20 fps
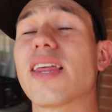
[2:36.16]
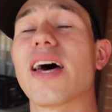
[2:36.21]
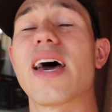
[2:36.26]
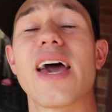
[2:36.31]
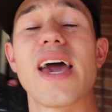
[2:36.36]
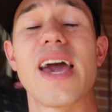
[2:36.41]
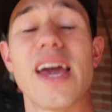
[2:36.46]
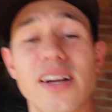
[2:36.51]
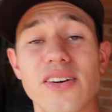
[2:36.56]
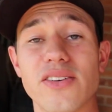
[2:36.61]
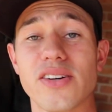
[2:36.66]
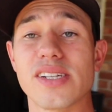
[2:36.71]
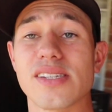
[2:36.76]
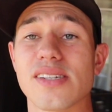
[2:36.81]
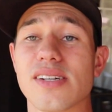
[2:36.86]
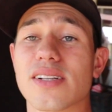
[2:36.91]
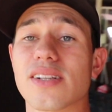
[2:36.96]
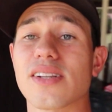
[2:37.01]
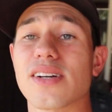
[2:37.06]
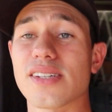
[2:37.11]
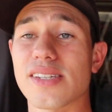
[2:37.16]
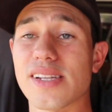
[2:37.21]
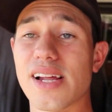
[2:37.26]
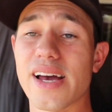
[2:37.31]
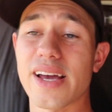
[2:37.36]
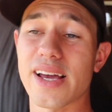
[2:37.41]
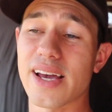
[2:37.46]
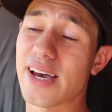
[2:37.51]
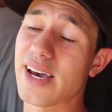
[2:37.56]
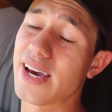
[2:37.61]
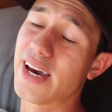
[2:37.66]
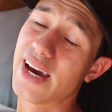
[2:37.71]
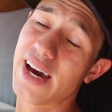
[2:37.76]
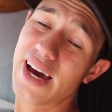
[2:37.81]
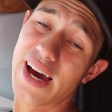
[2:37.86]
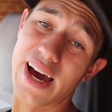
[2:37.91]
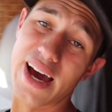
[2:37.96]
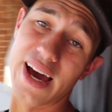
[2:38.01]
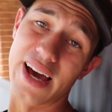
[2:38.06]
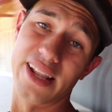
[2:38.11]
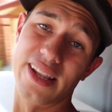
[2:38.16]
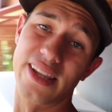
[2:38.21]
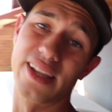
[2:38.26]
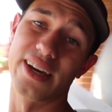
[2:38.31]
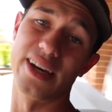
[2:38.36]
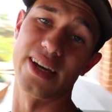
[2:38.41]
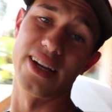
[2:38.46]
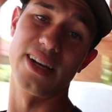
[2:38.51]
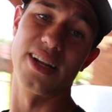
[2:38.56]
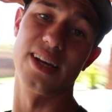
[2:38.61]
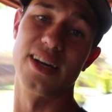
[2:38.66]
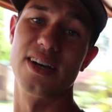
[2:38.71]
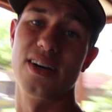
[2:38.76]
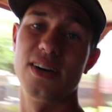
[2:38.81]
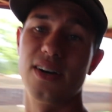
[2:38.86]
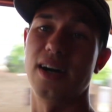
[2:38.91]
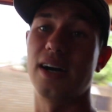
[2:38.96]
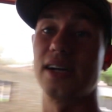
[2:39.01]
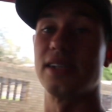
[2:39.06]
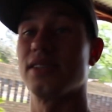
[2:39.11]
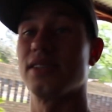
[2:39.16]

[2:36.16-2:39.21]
the end result looks like. And then I